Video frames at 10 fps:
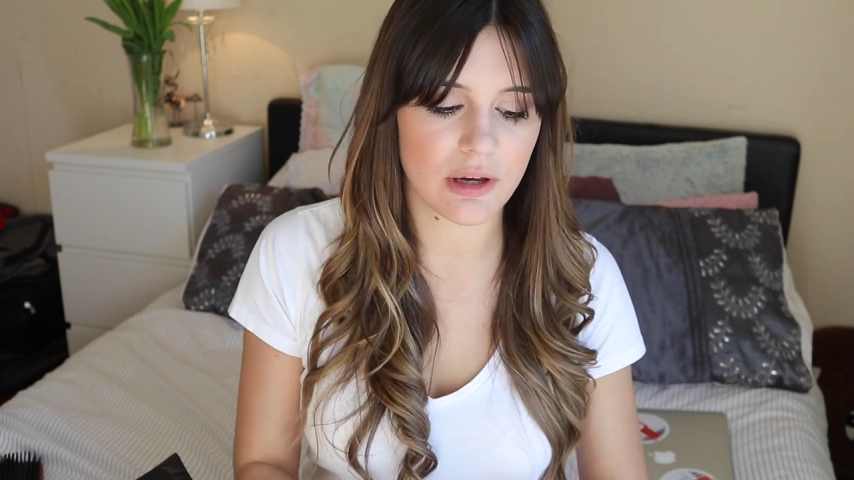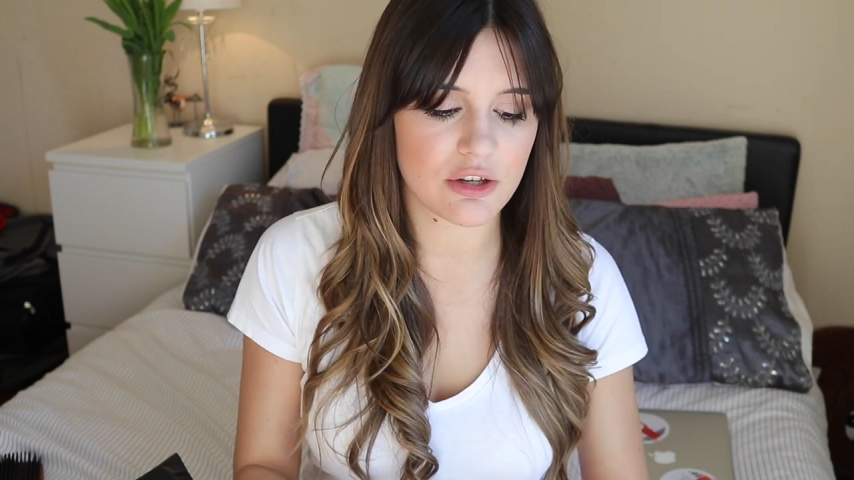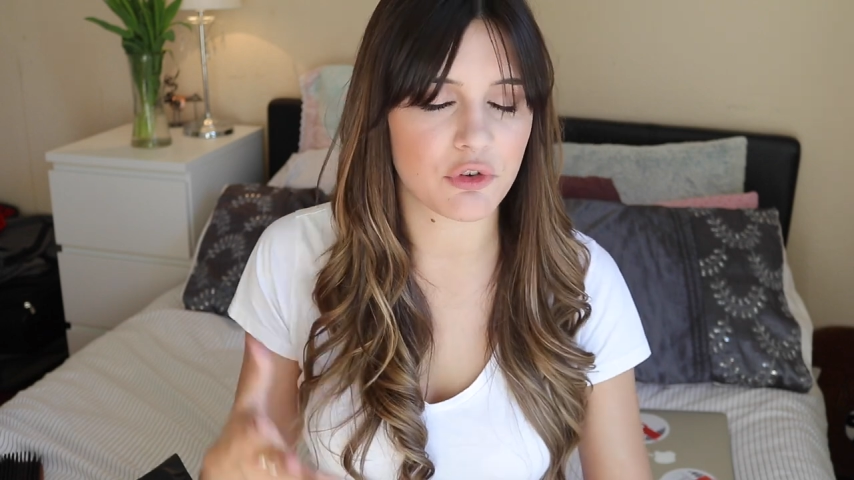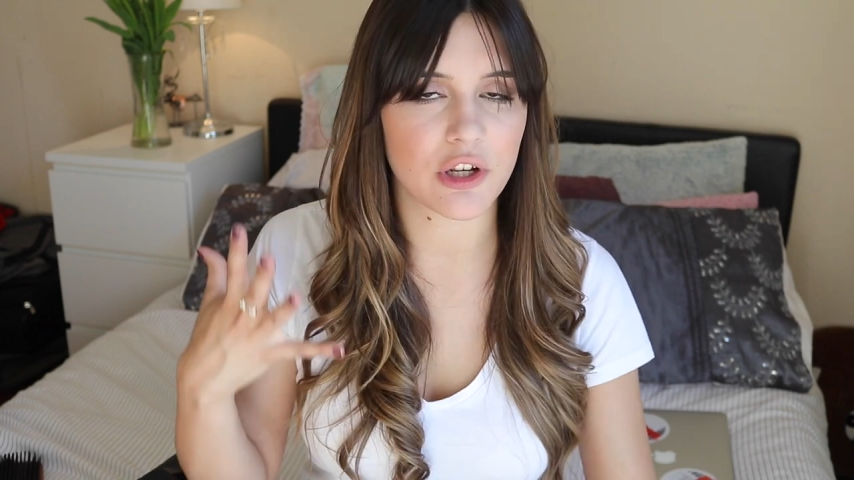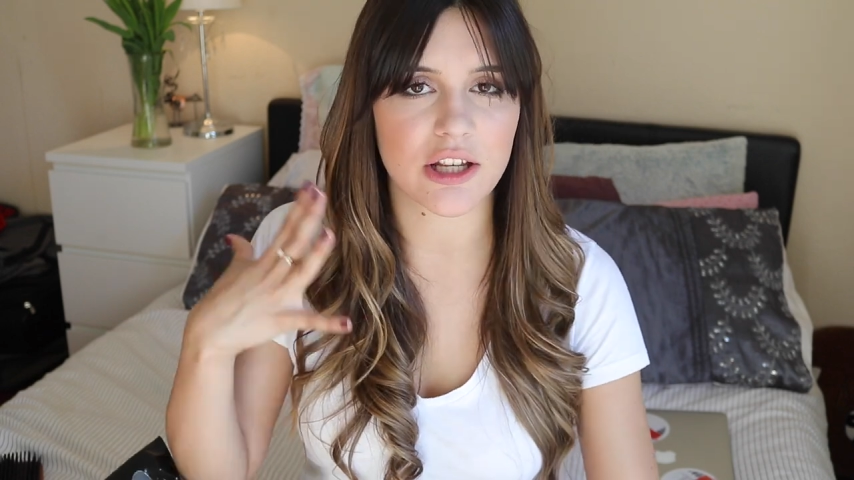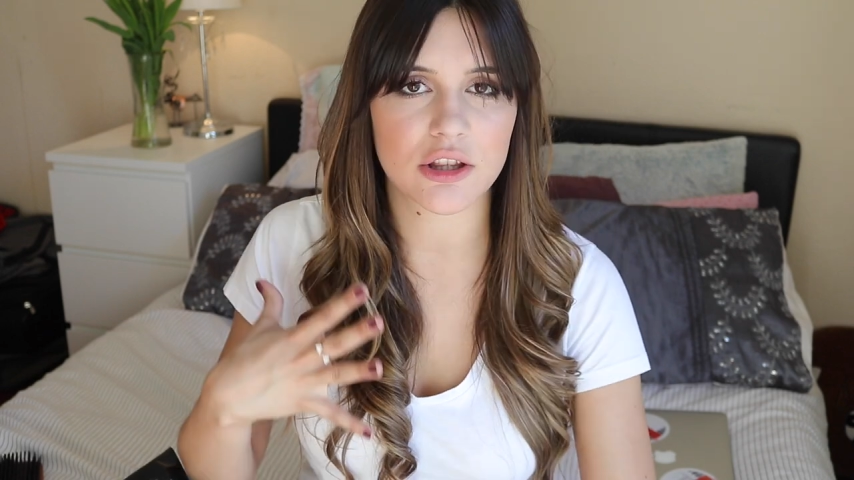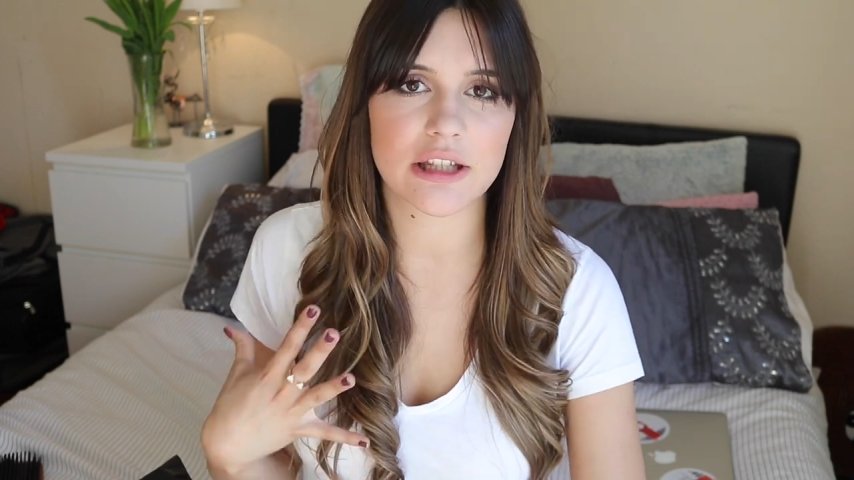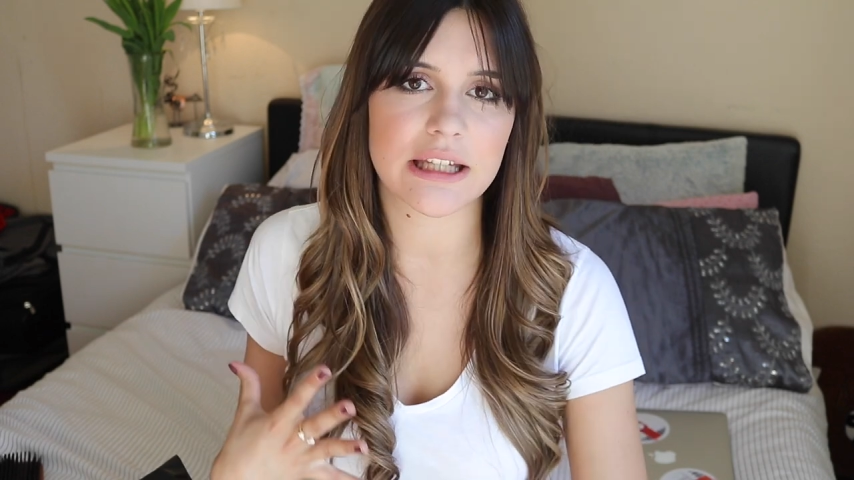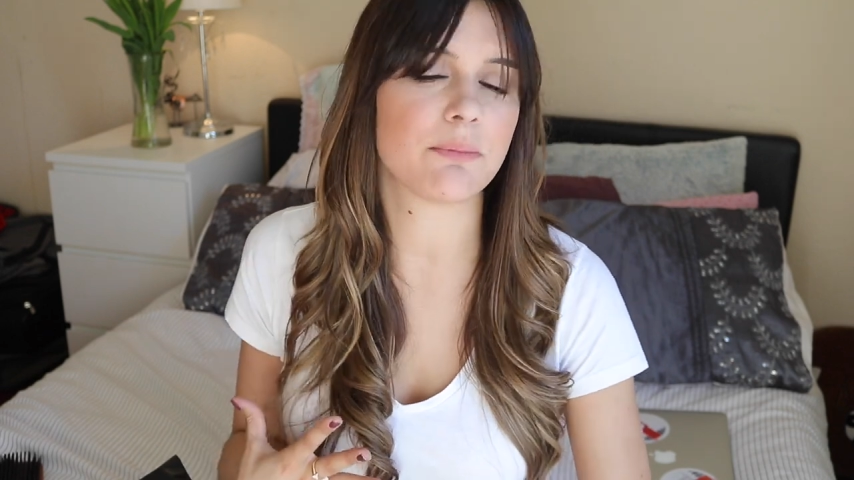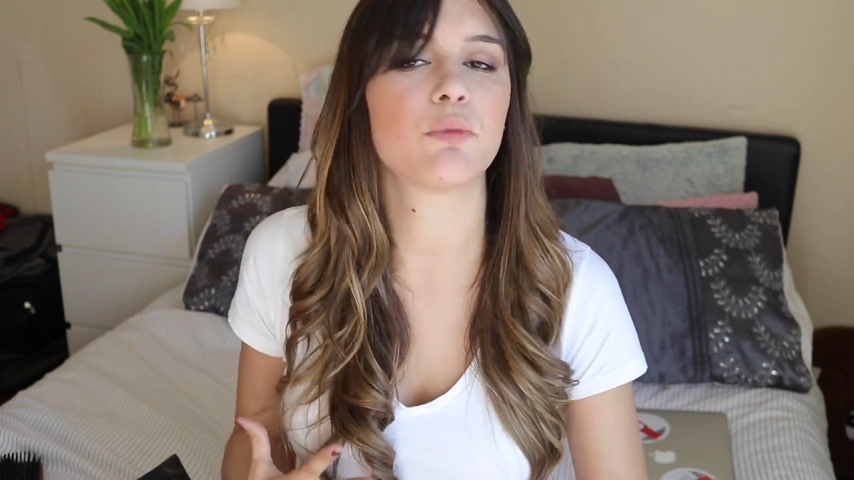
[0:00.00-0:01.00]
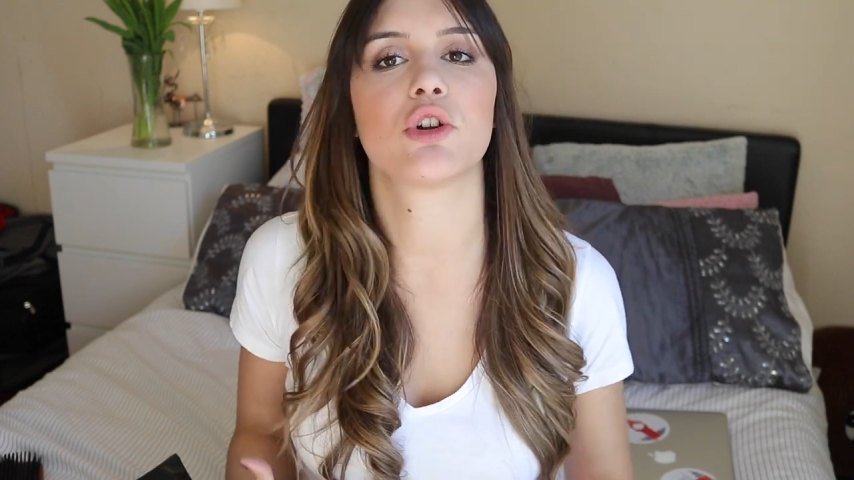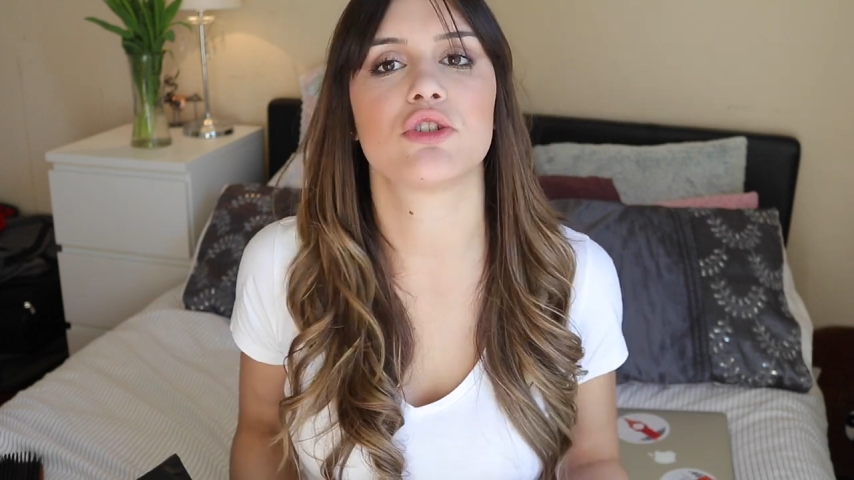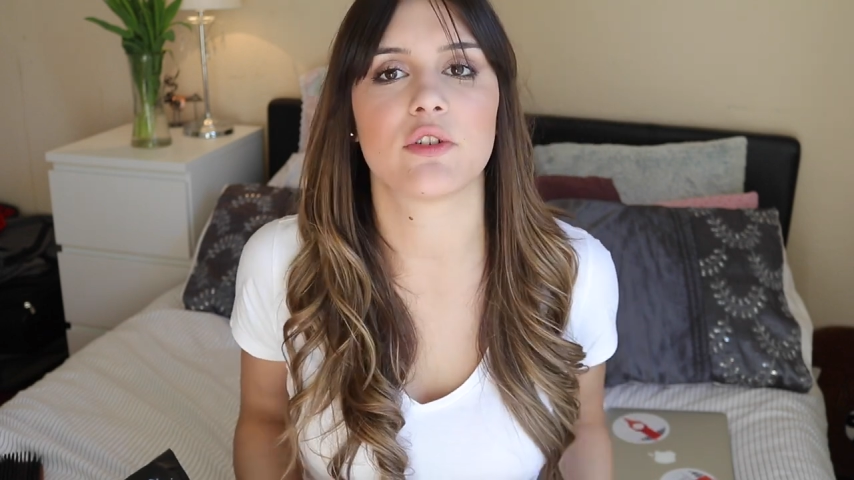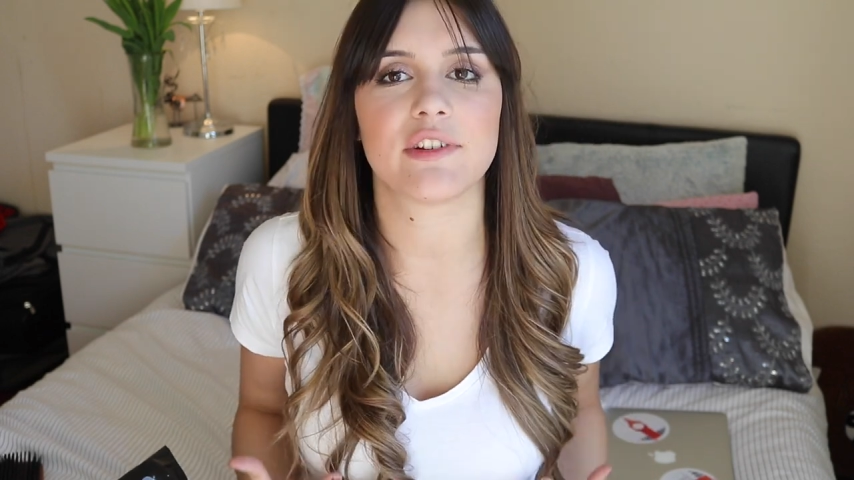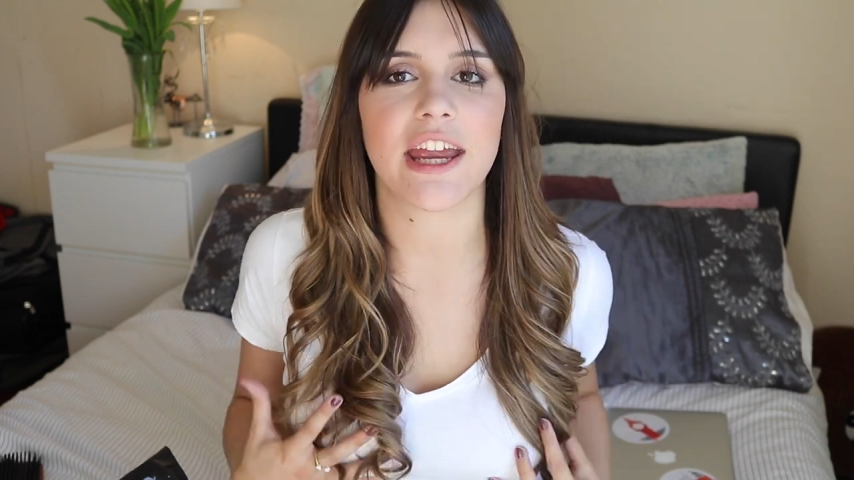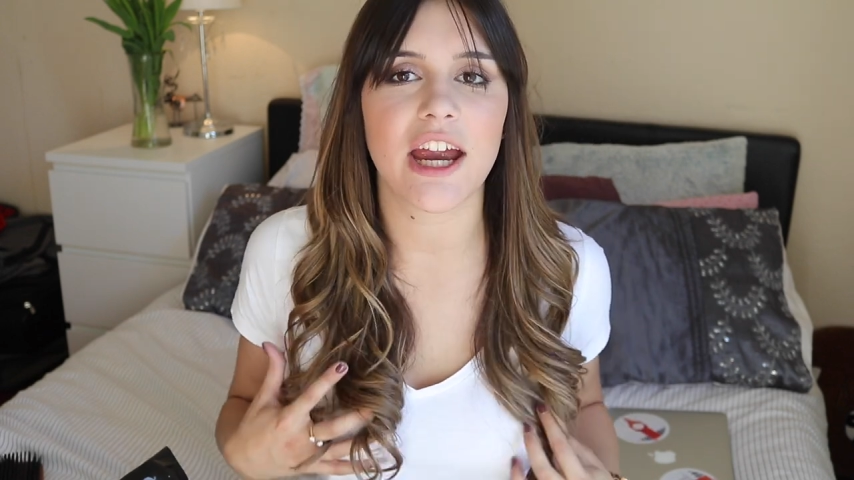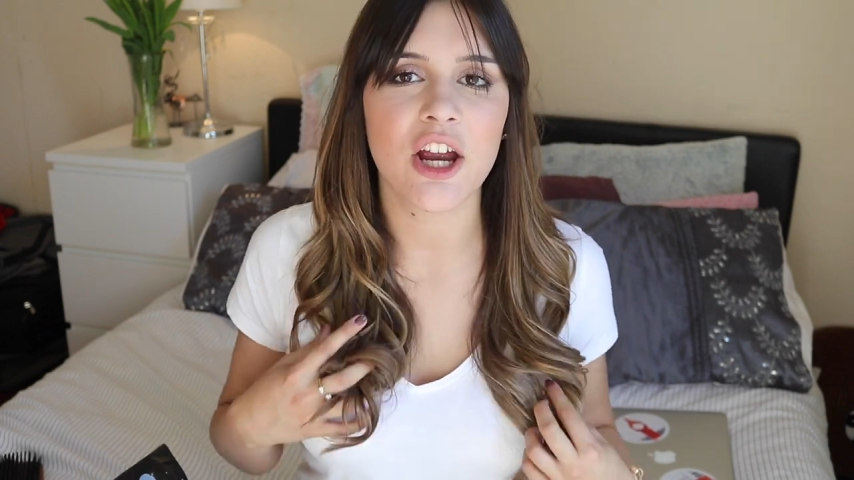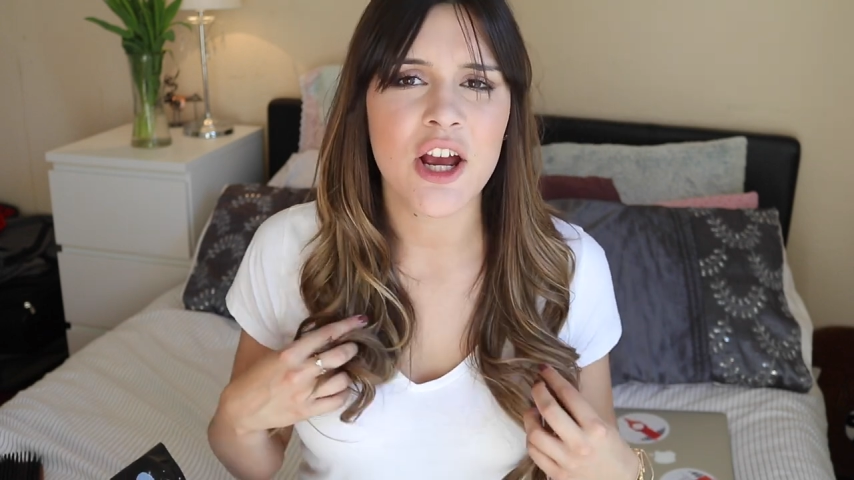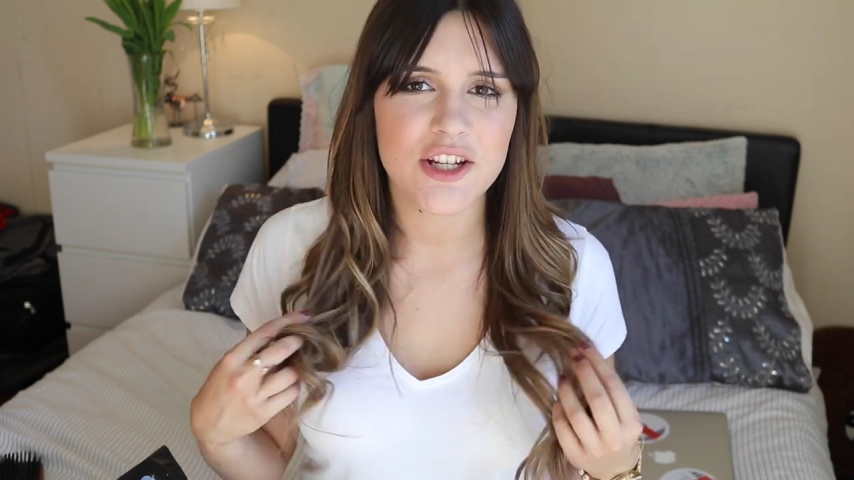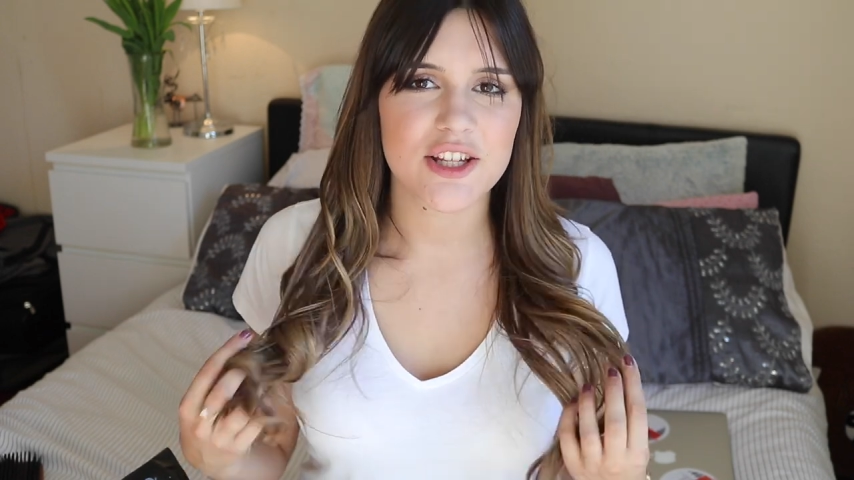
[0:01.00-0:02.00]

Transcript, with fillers: week for like deep moisture of the hair,